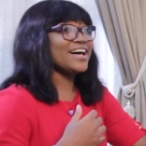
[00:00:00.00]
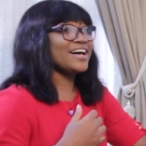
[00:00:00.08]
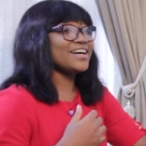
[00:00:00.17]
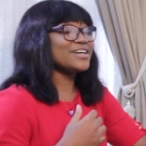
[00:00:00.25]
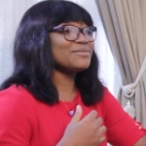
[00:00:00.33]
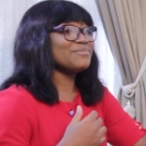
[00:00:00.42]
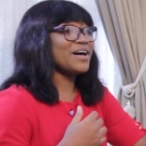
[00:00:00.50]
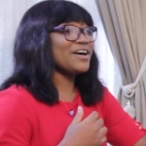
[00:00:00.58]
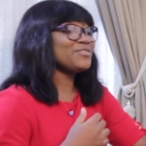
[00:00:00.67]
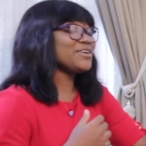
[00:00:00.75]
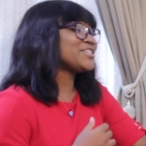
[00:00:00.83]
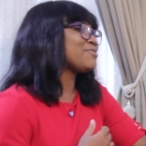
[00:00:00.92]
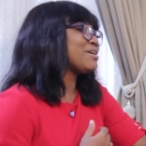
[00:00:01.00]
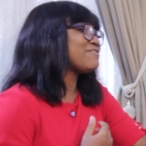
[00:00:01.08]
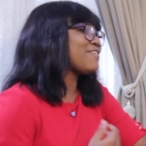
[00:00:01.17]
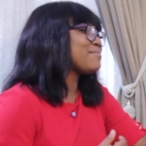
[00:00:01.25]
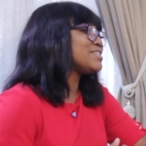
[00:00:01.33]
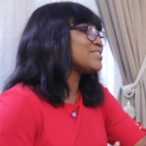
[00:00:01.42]
um, how do I tell my
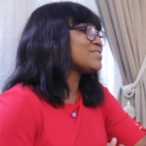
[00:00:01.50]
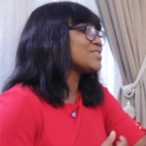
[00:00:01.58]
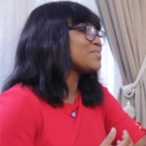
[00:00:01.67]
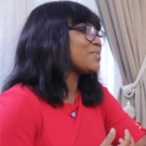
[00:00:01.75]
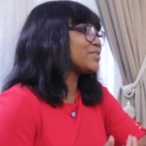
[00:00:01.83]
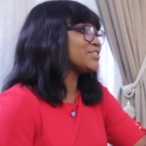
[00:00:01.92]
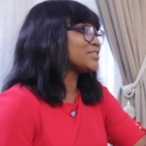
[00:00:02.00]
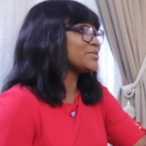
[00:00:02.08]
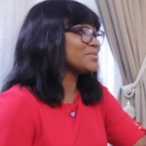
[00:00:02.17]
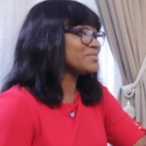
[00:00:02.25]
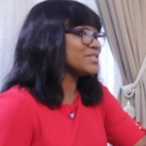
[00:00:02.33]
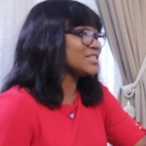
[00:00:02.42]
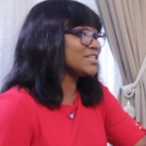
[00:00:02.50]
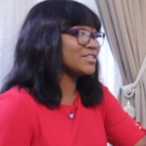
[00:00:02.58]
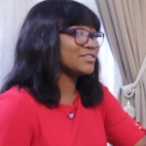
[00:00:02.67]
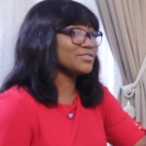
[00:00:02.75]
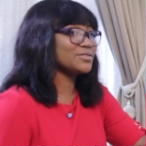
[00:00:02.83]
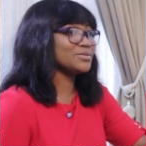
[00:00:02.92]
family to sponsor
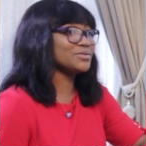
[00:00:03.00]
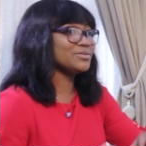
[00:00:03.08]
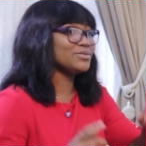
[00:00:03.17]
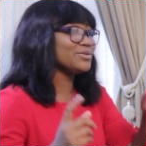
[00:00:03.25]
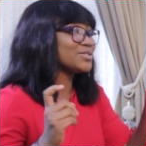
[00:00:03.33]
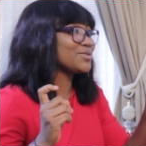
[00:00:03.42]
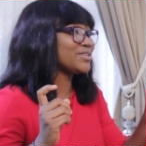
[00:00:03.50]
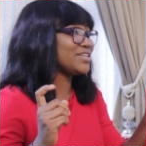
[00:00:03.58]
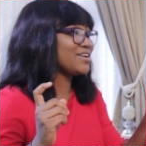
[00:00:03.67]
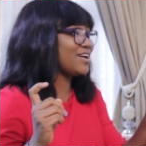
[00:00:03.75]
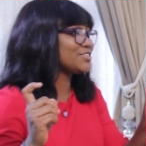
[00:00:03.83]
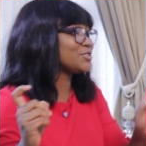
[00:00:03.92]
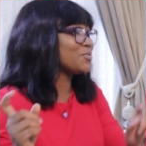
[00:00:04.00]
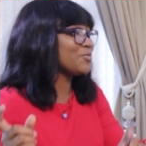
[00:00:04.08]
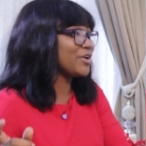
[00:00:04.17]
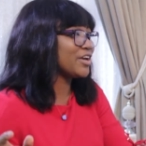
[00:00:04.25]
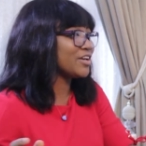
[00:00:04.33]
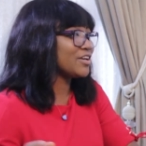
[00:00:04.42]
me to go study art
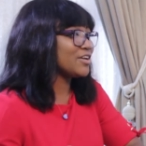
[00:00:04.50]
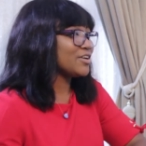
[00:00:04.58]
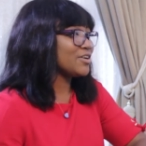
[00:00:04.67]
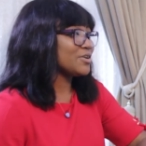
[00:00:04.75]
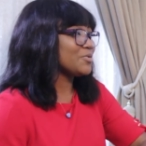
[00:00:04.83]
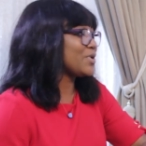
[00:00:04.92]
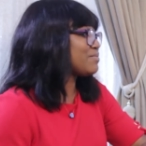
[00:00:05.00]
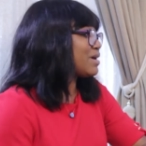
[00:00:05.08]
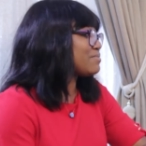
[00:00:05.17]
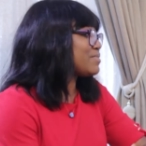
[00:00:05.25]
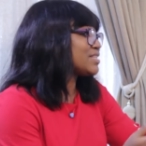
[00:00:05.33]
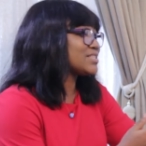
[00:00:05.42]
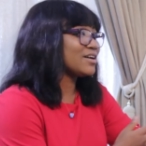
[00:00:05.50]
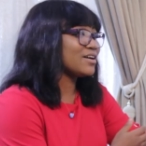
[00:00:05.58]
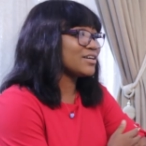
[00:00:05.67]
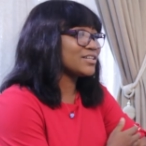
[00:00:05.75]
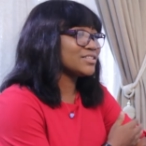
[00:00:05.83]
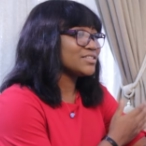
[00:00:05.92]
somewhere when my mates
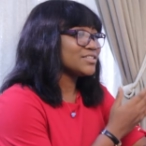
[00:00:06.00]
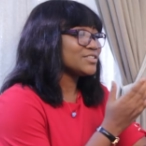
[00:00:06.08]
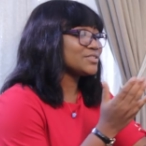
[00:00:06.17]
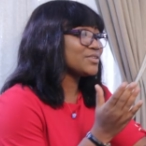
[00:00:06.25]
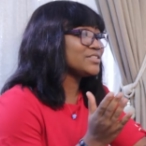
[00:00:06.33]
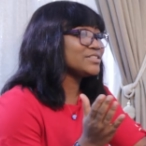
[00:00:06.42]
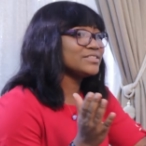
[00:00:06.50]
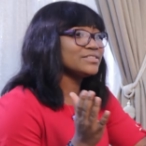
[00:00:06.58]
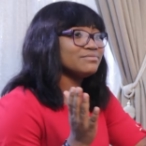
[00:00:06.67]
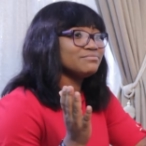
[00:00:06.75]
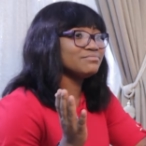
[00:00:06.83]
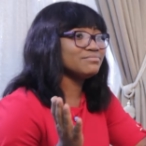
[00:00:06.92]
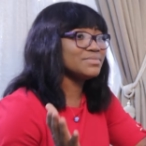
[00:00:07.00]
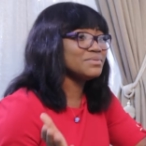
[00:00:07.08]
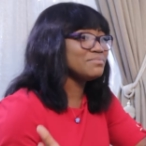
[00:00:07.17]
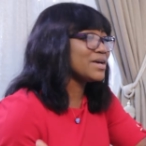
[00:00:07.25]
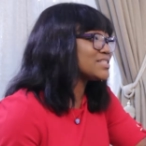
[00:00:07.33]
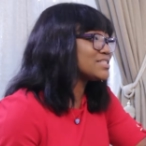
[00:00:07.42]
are studying
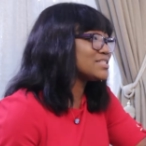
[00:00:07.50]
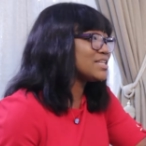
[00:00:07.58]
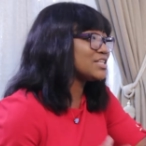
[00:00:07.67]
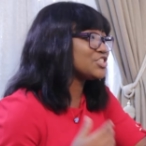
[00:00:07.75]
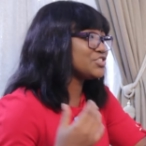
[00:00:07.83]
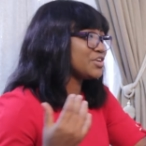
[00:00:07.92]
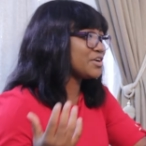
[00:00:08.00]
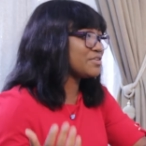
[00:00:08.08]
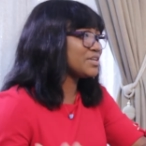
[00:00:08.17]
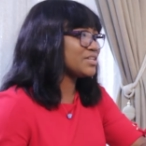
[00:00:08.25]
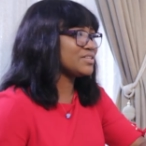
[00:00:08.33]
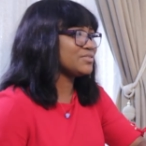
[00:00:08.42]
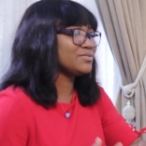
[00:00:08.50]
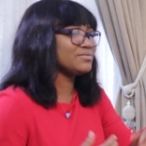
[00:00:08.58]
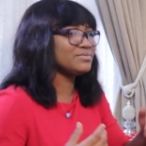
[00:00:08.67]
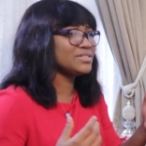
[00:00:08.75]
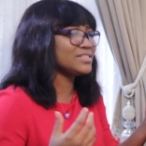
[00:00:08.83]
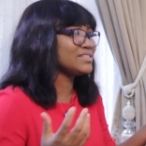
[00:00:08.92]
maybe medicine, engineering, you know,
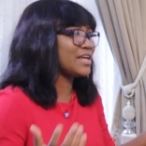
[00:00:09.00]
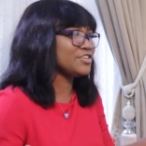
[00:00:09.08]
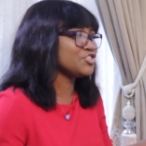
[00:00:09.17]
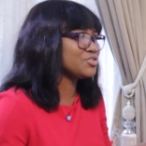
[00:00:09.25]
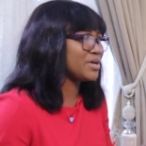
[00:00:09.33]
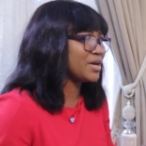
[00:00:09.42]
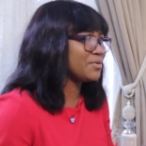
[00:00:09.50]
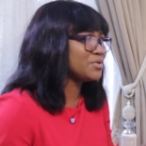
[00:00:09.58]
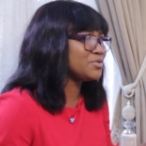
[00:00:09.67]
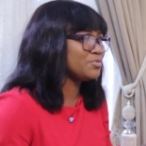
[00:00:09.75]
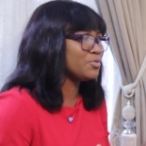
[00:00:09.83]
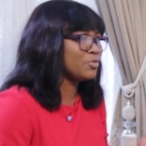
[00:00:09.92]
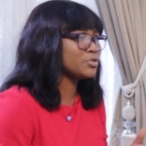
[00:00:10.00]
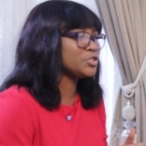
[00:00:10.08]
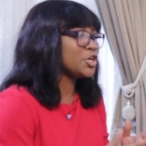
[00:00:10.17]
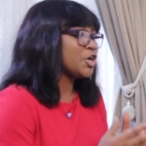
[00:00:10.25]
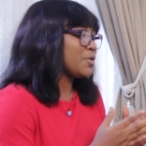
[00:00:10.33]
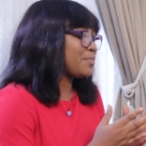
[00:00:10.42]
this is Nigeria. We, we
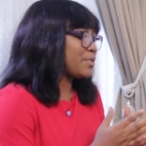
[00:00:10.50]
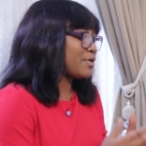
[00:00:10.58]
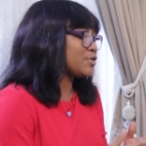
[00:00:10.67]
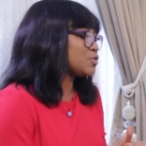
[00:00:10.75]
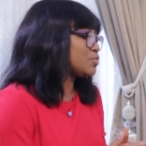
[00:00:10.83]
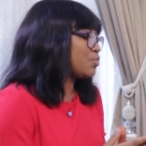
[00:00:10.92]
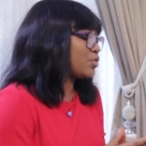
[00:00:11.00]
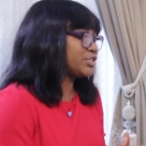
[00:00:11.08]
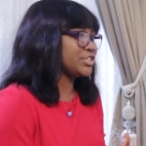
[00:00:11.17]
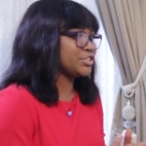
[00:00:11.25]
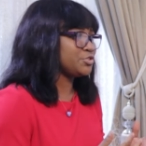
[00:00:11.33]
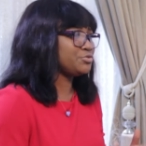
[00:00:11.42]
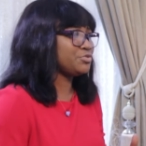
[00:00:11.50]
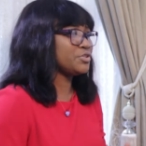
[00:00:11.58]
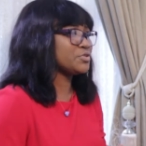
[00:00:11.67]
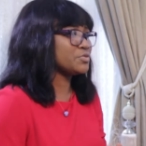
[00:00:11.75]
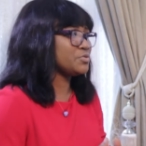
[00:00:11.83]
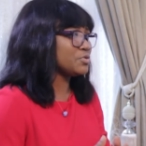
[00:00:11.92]
want, parents want their
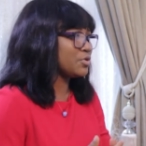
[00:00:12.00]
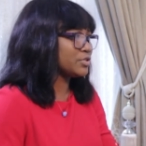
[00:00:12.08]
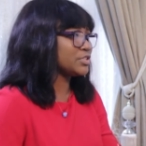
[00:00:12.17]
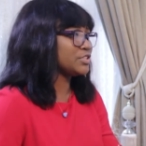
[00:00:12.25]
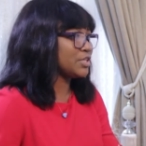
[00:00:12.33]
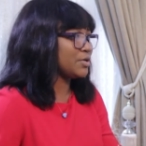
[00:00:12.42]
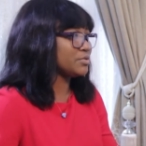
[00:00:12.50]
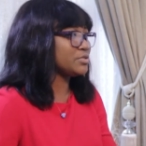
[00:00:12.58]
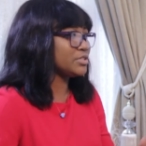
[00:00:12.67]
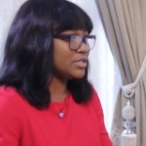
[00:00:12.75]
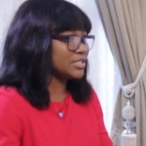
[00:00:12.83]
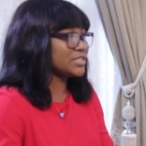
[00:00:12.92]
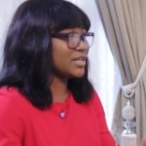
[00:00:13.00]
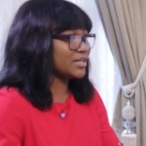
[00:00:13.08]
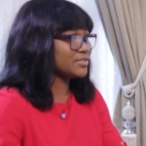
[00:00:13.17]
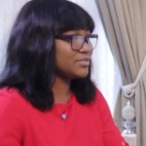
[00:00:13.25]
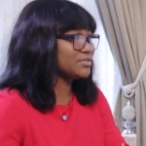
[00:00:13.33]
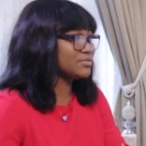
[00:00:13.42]
children to do courses that would
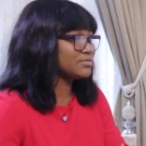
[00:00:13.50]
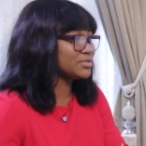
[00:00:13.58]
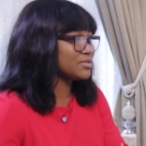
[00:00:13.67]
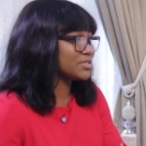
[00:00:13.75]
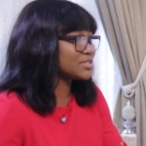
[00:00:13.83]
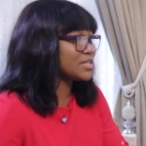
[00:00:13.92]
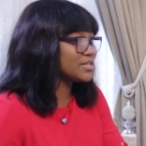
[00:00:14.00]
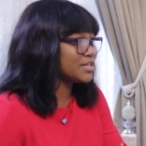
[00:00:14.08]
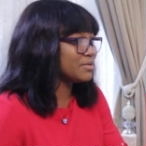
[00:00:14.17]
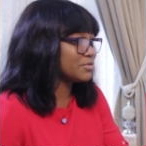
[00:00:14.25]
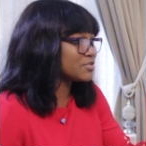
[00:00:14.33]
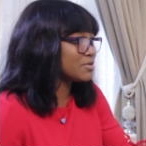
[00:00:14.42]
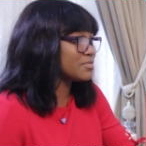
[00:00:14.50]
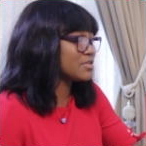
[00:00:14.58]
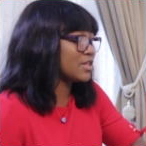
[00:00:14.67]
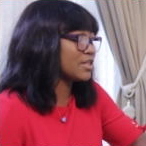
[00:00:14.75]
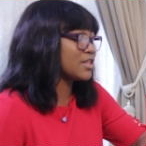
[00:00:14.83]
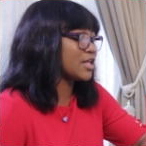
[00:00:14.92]
later, you know, sustain them,
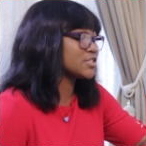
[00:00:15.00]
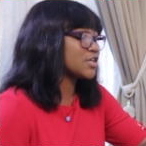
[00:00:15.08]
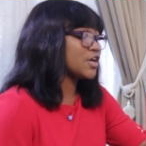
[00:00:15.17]
something like that.